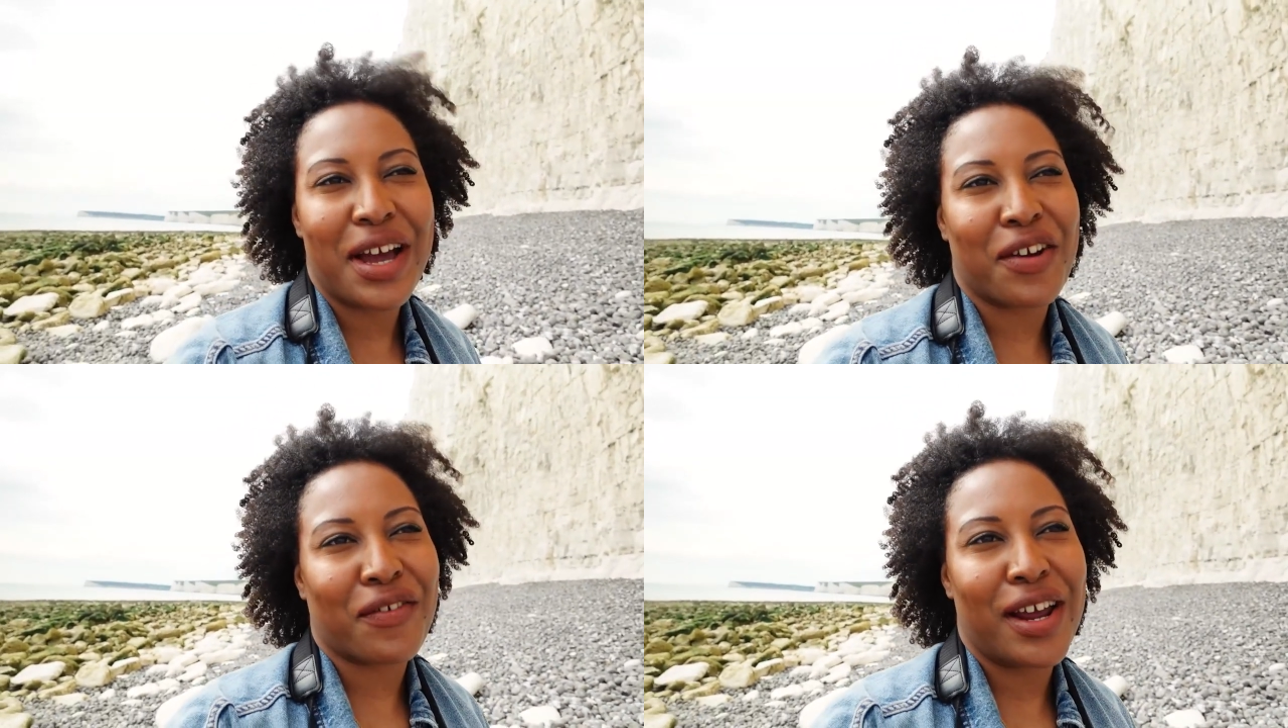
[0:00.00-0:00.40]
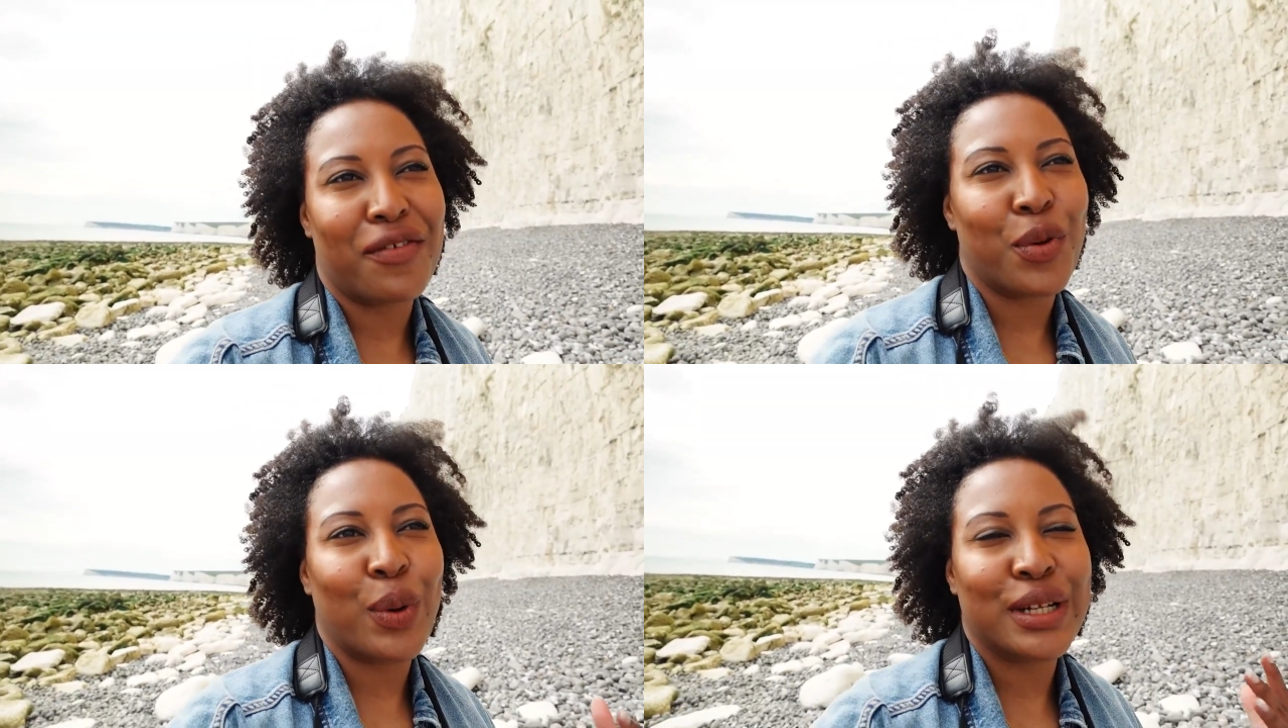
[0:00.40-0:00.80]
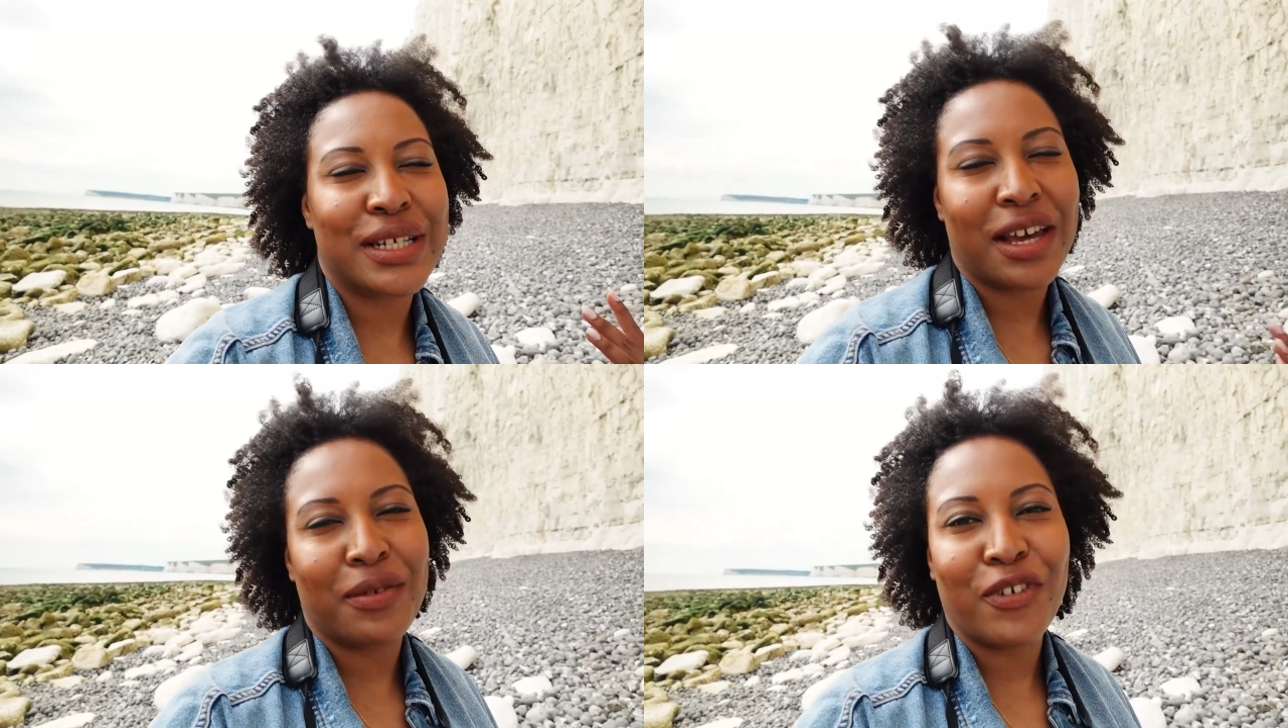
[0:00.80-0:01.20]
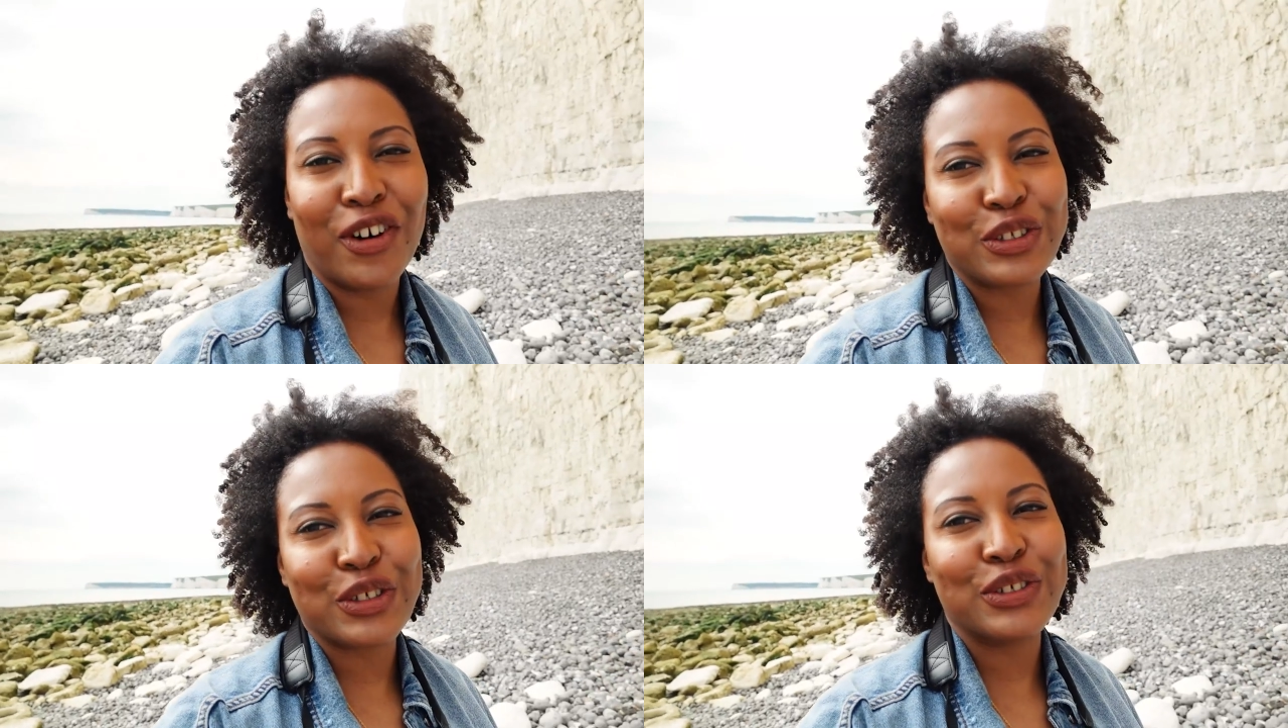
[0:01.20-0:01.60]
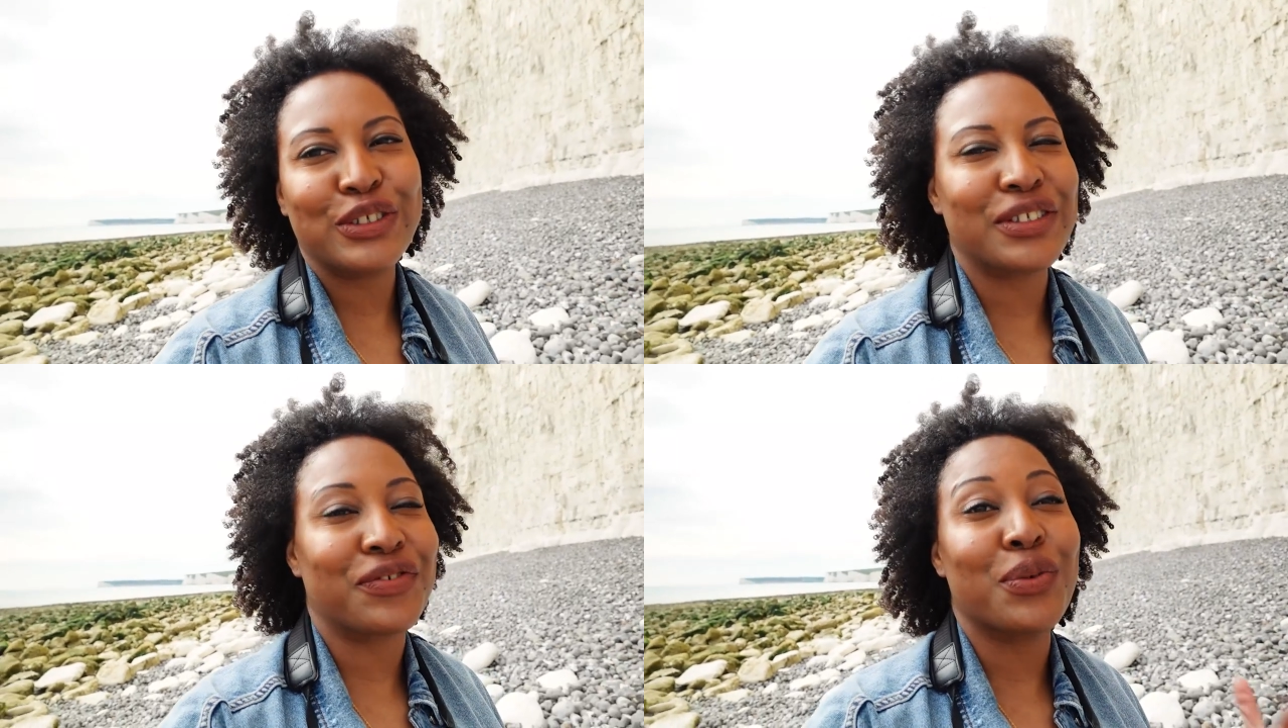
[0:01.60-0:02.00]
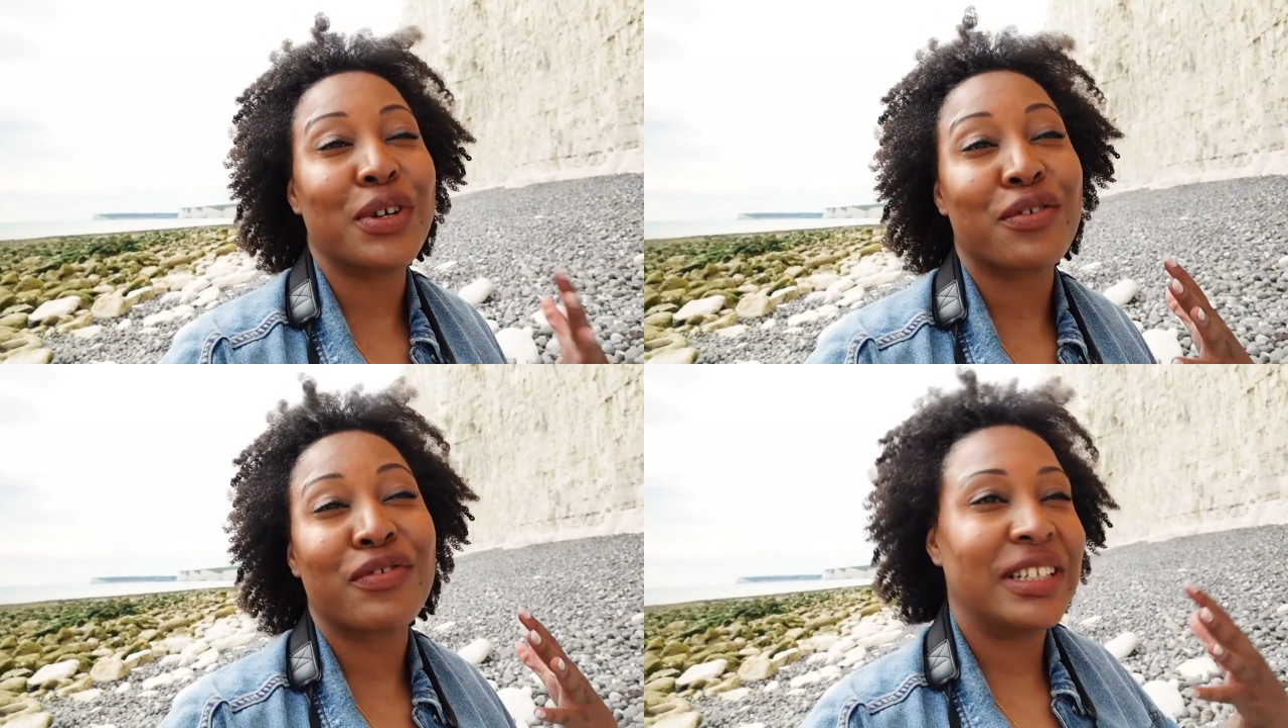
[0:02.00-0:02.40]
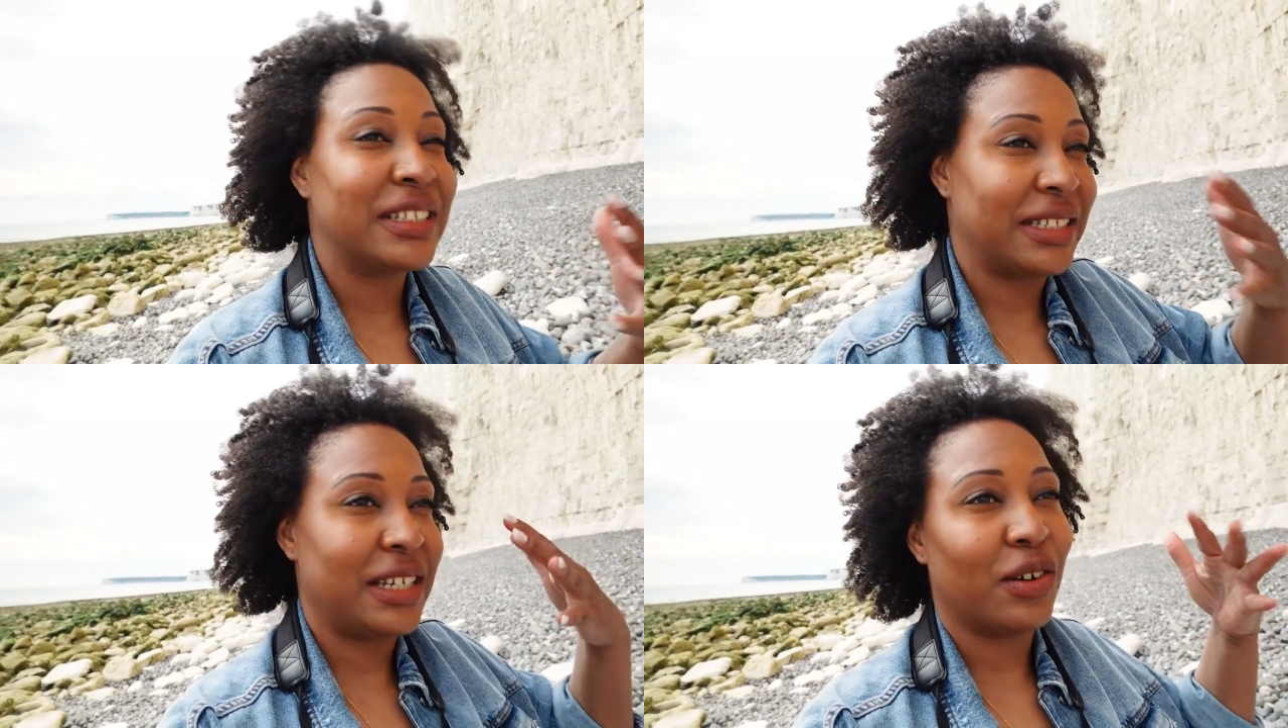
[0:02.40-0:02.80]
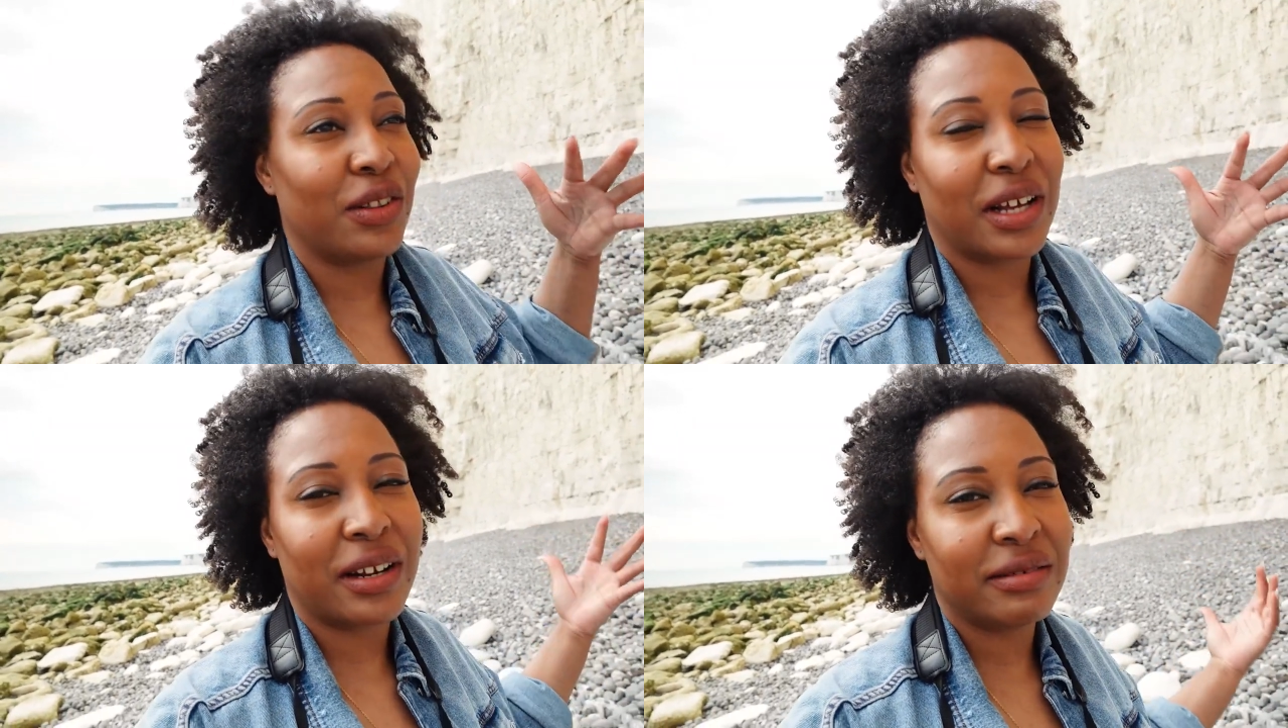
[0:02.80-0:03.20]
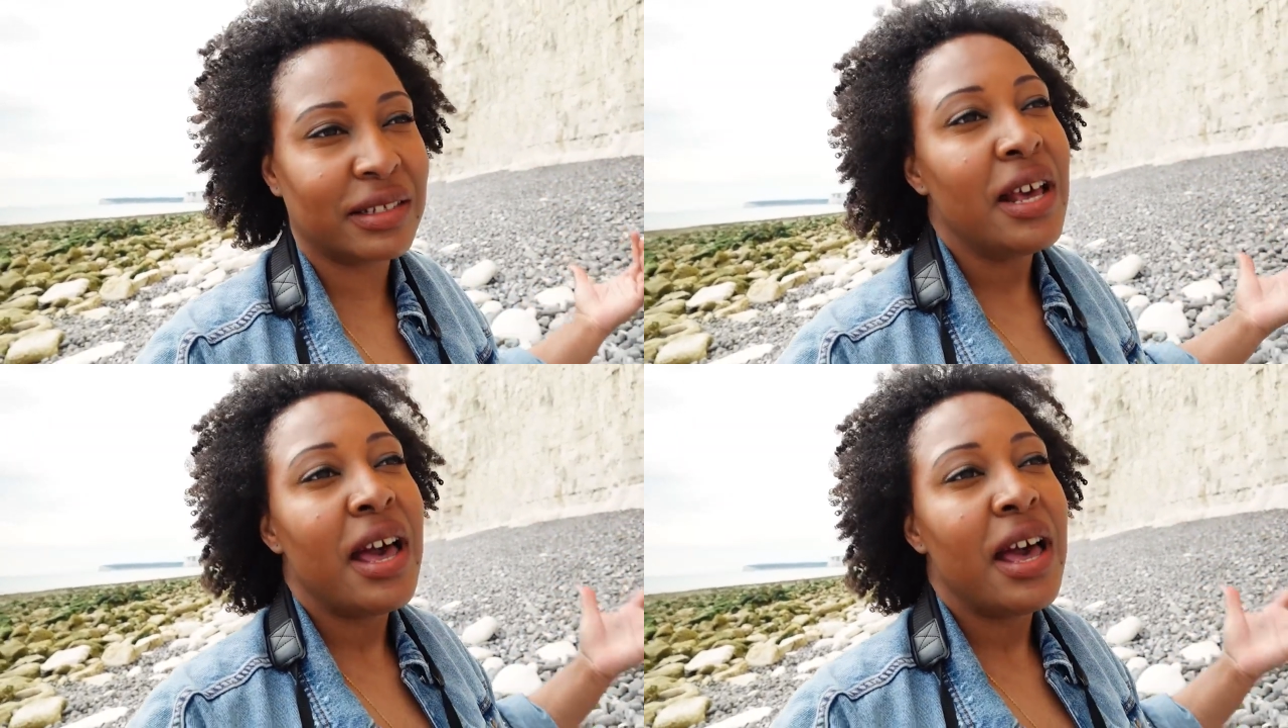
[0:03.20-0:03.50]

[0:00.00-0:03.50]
that great if you want to take photos if you want to really see all the cliffs